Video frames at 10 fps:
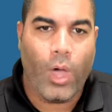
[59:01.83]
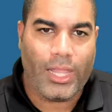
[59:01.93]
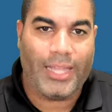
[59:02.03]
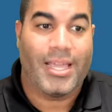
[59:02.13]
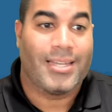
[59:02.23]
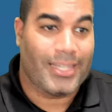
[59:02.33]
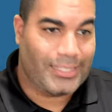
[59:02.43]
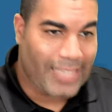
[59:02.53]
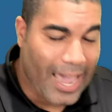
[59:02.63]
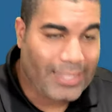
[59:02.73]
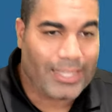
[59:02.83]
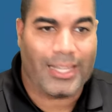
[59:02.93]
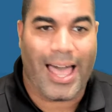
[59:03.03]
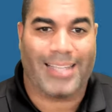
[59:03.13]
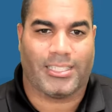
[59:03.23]
willing to take the
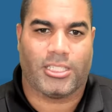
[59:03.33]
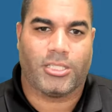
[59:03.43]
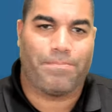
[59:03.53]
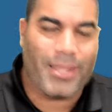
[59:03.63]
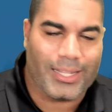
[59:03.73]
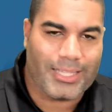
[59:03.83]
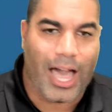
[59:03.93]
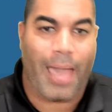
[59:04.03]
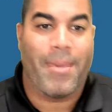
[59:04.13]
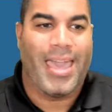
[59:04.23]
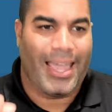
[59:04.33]
classes and spend the time